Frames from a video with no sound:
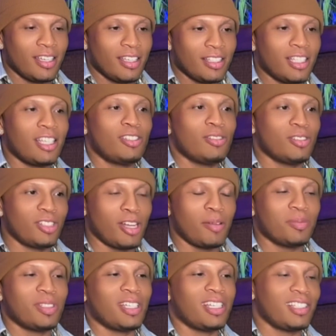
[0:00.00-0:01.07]
Jason
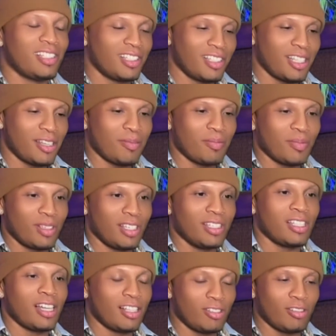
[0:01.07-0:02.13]
Sanchez is his name. He's
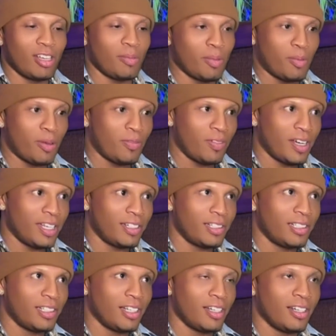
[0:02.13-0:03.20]
also an MMA fighter,
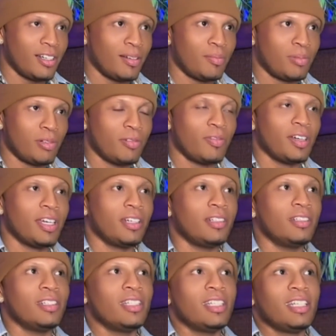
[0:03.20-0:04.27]
pro fighter.
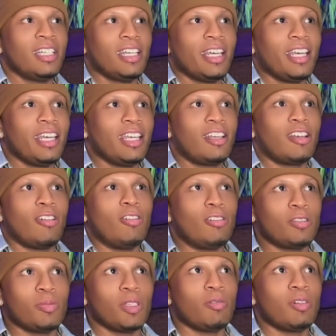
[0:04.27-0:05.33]
He
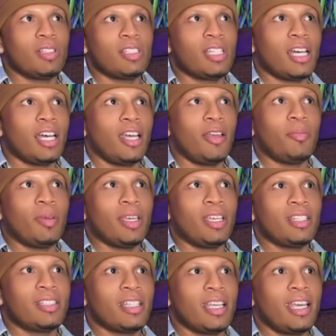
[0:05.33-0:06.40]
calls me one time and
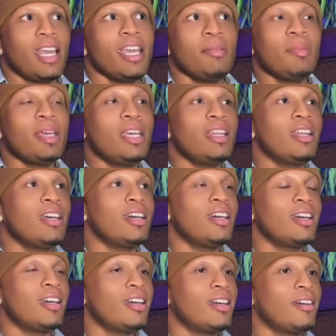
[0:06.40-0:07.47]
he's like, "Hey man,
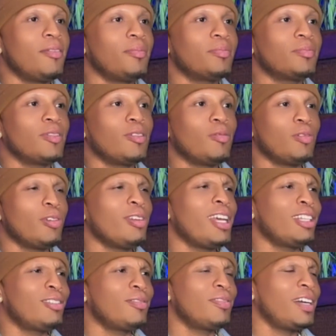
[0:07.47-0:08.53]
would you
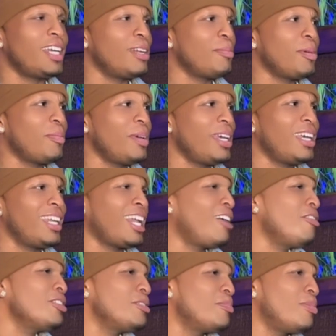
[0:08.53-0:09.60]
like to fight MMA?" And I
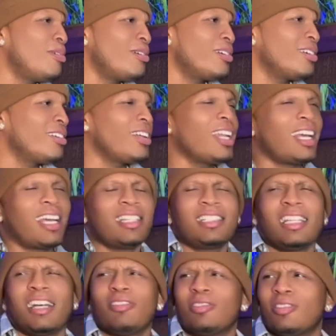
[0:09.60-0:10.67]
was bored, like I
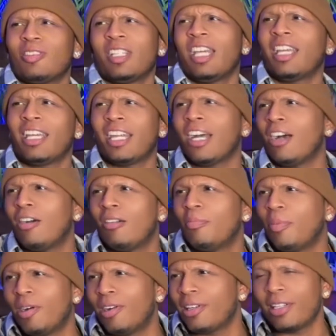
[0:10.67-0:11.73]
said, I was just hanging out,
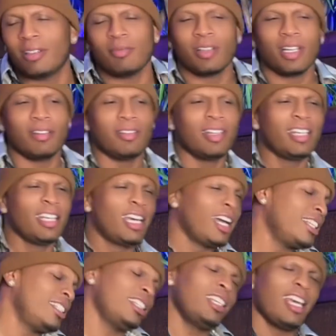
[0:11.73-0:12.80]
partying, whatever. I
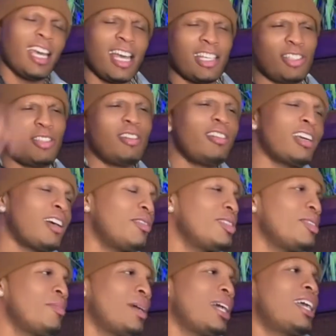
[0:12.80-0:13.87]
said, "Yeah, sure." I was
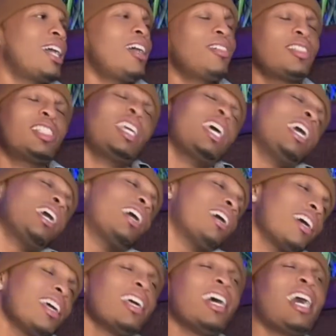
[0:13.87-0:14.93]
in my couch. Yeah,
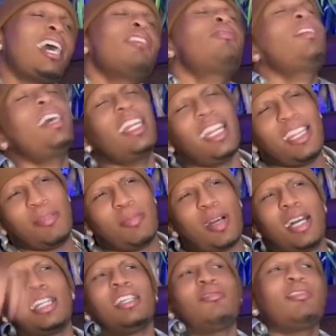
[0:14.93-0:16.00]
I'll fight
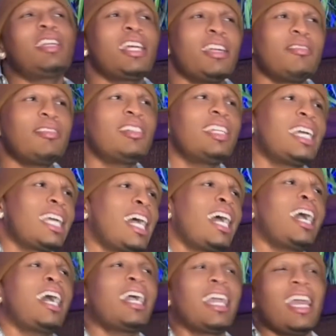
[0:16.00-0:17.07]
anybody, whatever. Like I
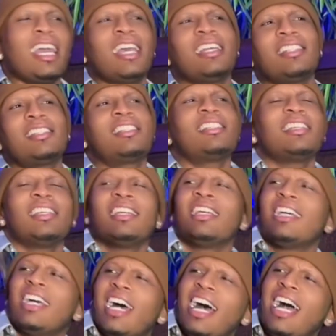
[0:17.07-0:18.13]

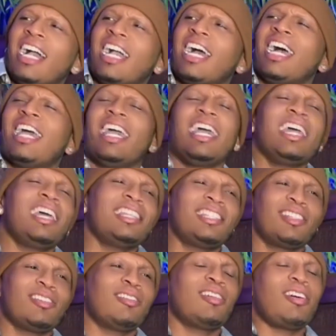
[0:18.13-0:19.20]
got hands,
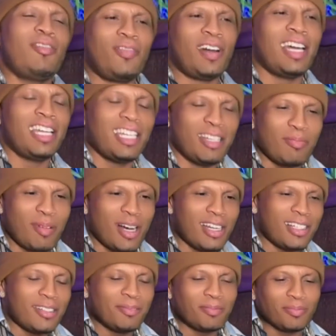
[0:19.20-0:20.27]
I'll fight
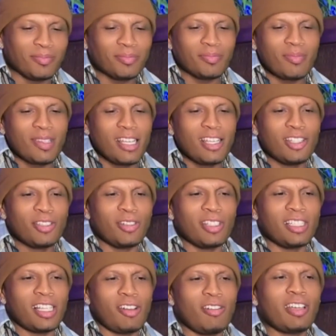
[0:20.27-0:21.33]
anybody. So he's
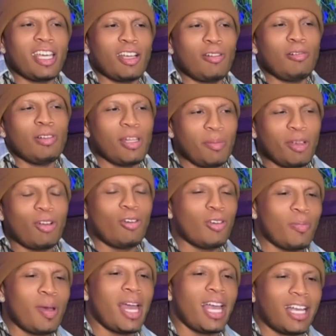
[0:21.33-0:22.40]
like, "Okay, cool. Let me call you
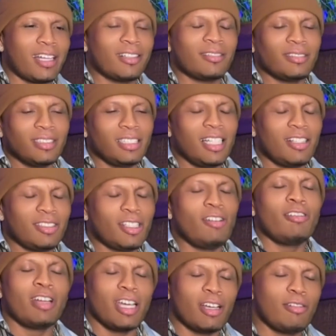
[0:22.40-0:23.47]
back." And I was like,
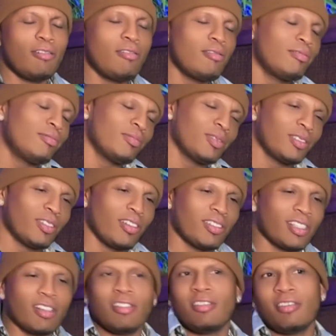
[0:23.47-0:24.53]
"Okay, cool." So I was
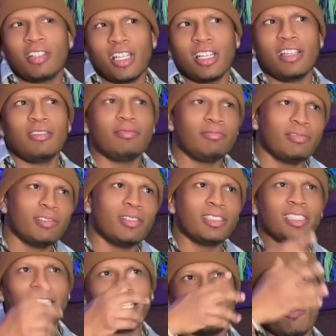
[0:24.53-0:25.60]
like, "Oh, okay." I
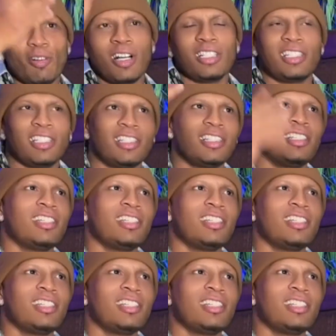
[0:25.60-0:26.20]
started watching.